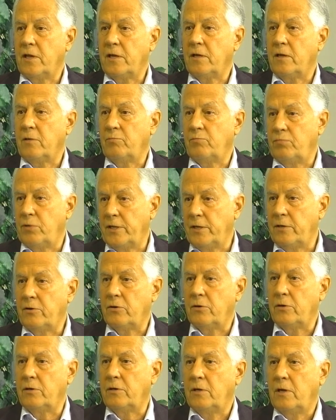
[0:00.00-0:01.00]
like a
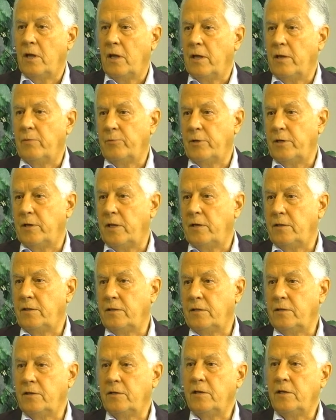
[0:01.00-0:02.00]
blender, and I mean
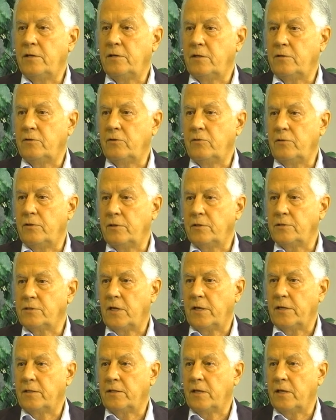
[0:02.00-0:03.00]
anything you need to do things
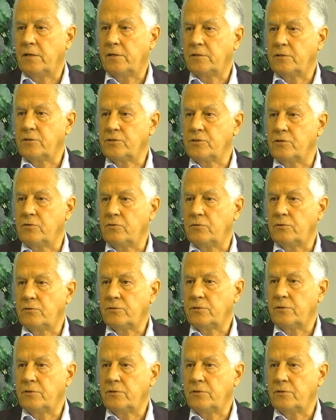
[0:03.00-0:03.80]
like that at the schools.